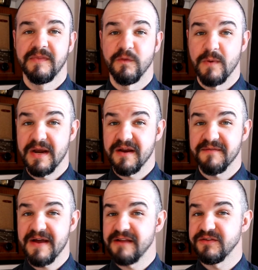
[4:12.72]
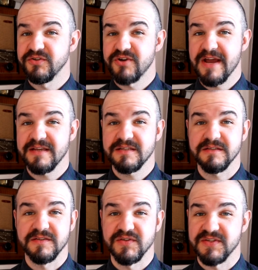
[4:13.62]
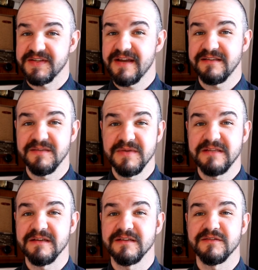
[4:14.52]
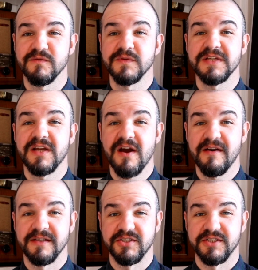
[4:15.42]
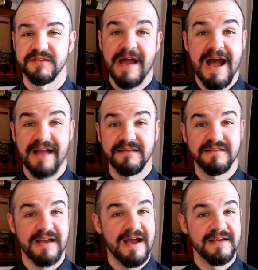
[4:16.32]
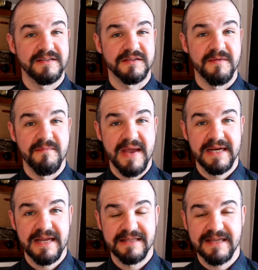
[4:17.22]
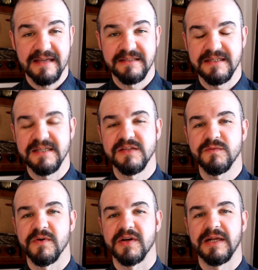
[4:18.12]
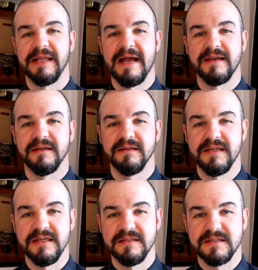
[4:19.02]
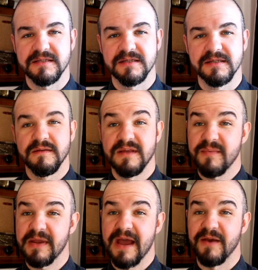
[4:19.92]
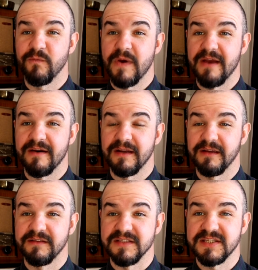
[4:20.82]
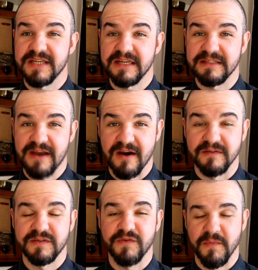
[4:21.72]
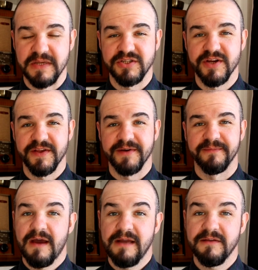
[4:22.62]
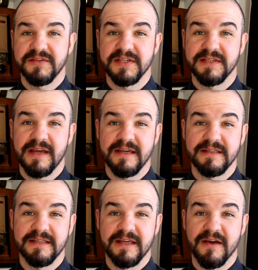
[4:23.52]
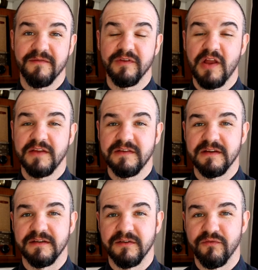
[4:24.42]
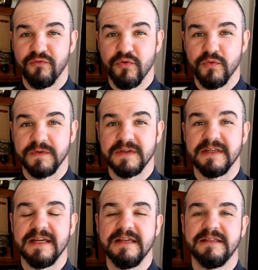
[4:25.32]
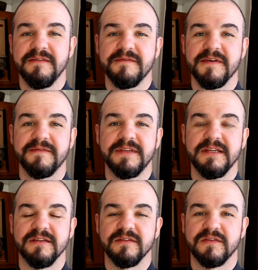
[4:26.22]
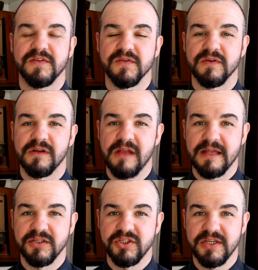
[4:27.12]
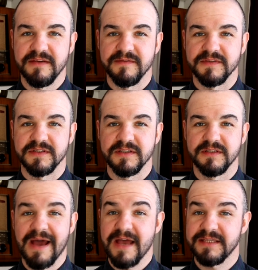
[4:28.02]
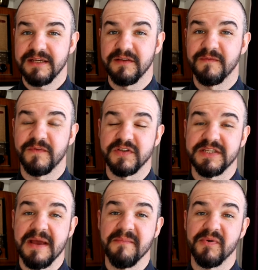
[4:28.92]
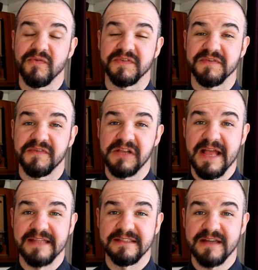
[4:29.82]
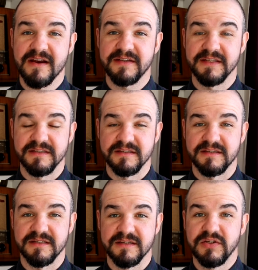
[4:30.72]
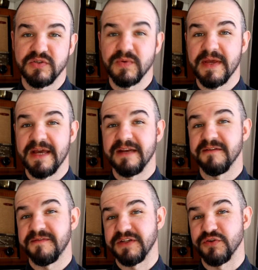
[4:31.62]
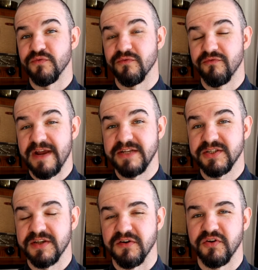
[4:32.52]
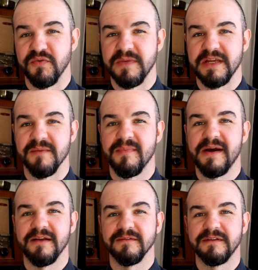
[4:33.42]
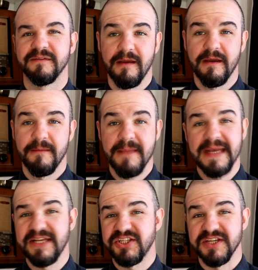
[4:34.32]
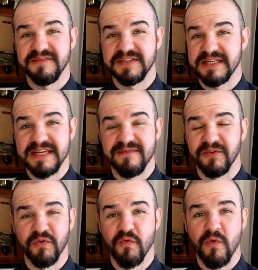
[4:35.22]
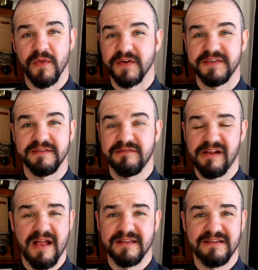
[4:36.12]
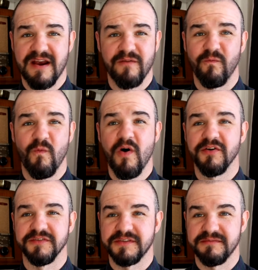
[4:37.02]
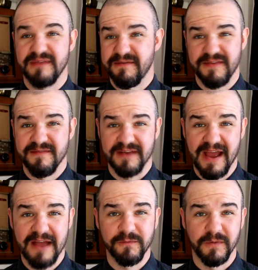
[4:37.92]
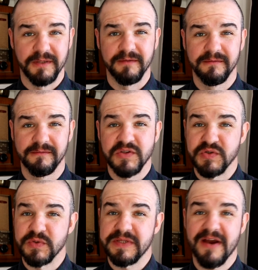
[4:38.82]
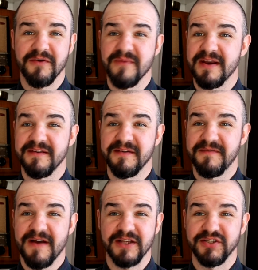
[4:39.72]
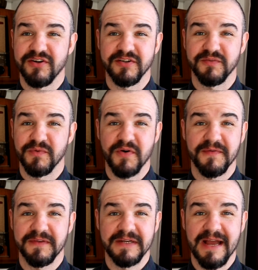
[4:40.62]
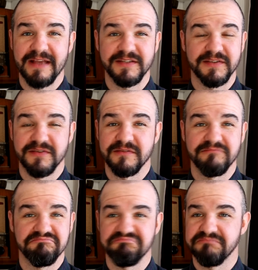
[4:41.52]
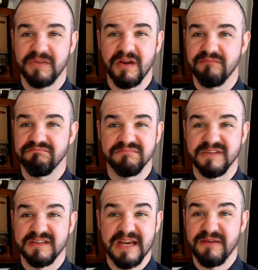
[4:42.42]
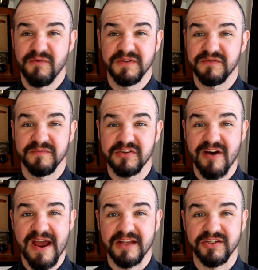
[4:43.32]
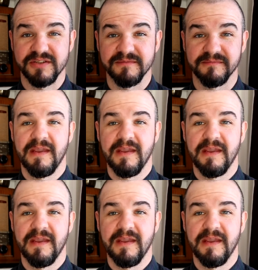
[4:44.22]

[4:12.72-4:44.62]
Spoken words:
The wearing of Highland dress to society meetings was encouraged, and as many attendees were clan elites, they began wearing distinct tartans from each other. The Highland Society of London wrote in 1815 to clan chiefs, asking them for samples of clan tartans, so that an official register could be compiled. Many chiefs didn't even know what their clan tartan was, if they even had one, so tartan manufacturers were often asked to design ones from scratch.